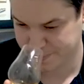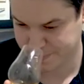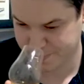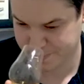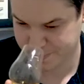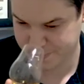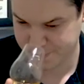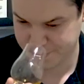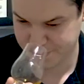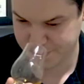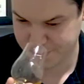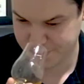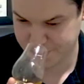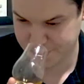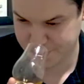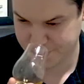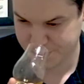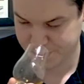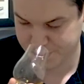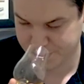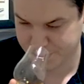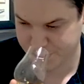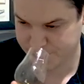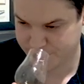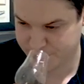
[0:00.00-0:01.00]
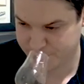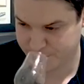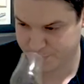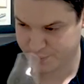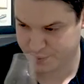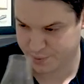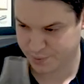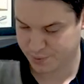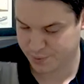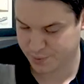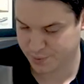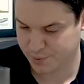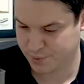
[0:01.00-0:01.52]

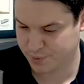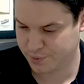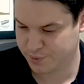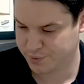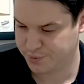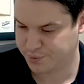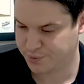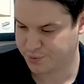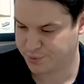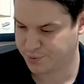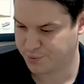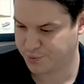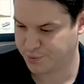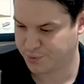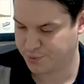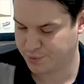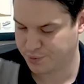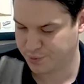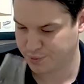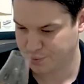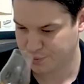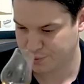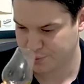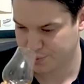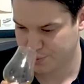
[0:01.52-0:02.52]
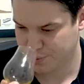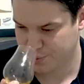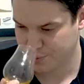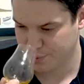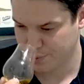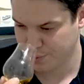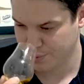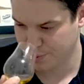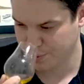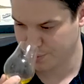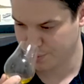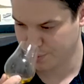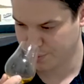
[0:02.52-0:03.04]
(no one is talking)